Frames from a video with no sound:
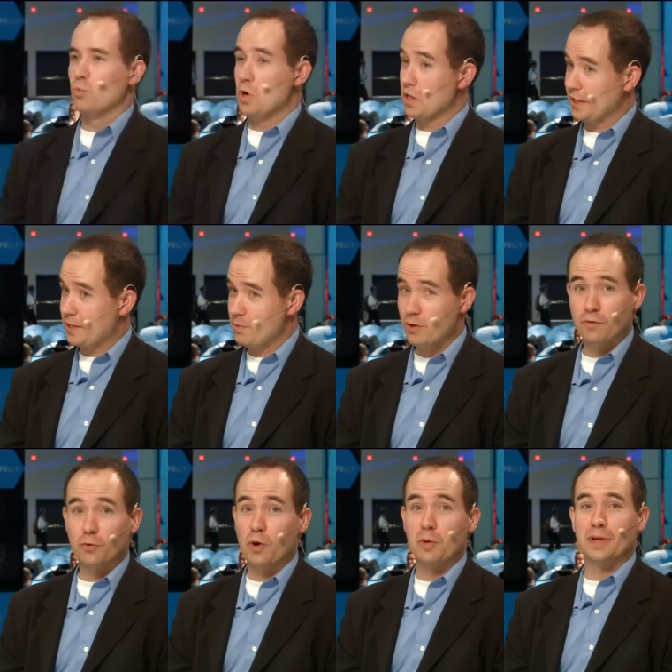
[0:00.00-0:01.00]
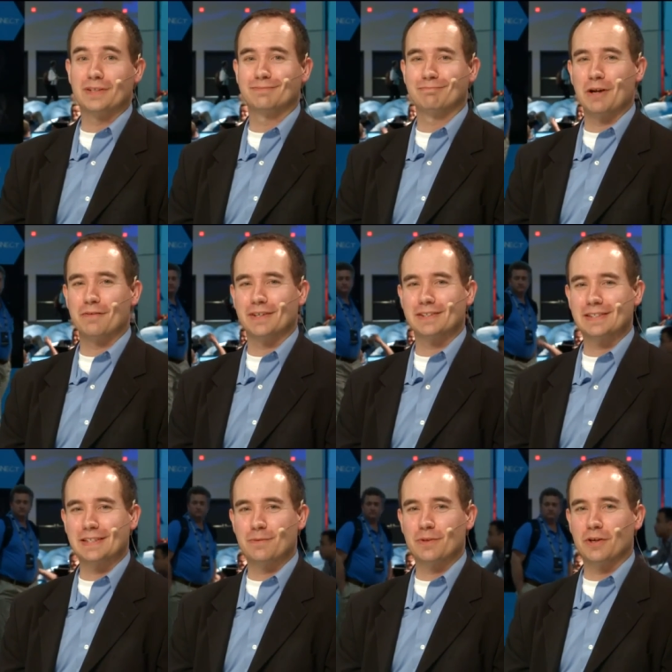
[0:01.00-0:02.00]
Well, it can be overwhelming,
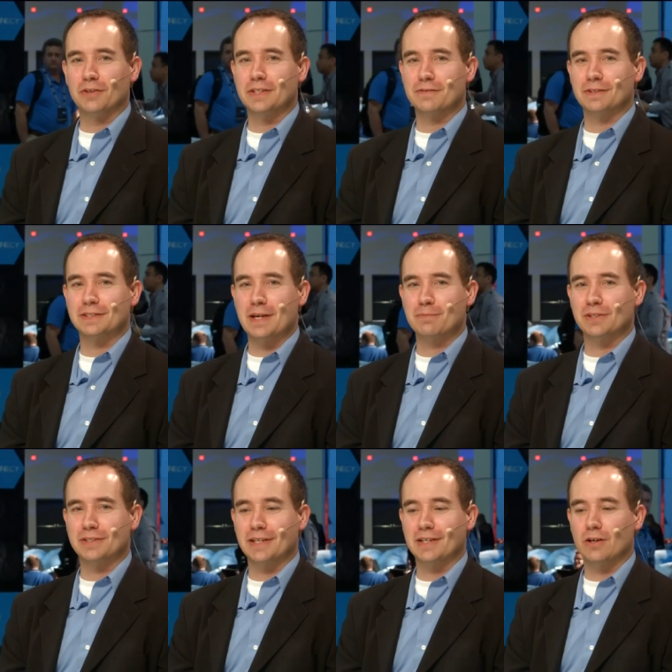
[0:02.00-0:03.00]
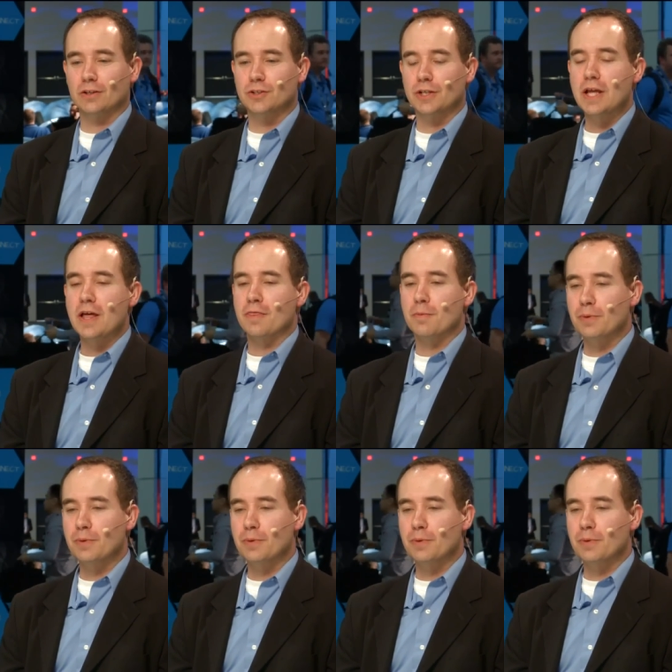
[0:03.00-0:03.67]
obviously, with all the different types of technology. The